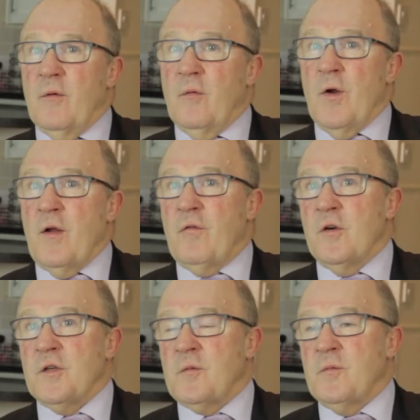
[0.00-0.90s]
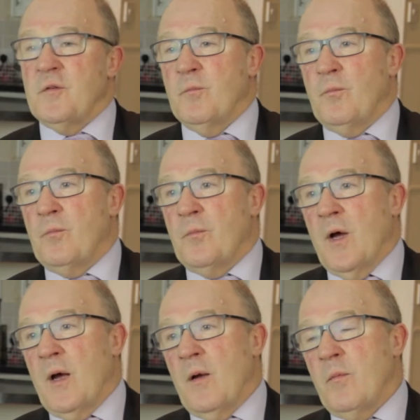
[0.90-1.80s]
When I first
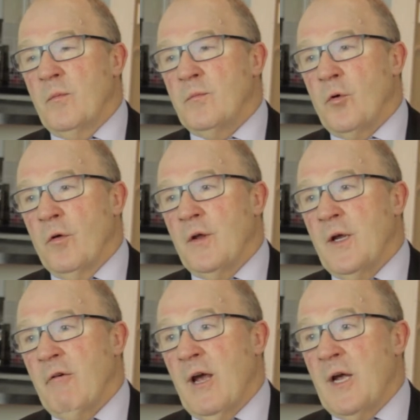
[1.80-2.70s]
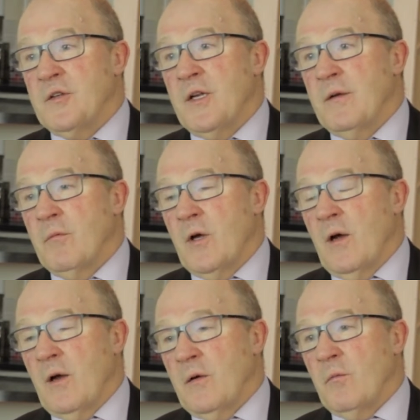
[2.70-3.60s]
put the hearing aids in,
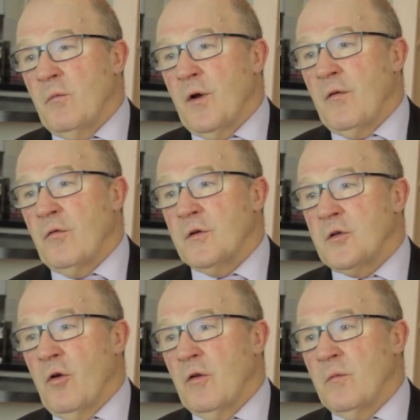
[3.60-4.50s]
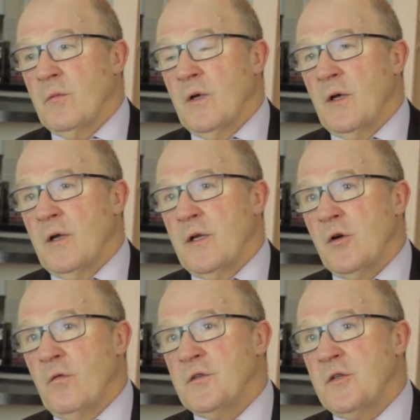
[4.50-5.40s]
when I first got them in the
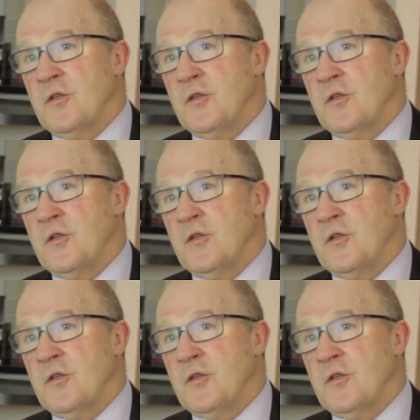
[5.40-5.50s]
office in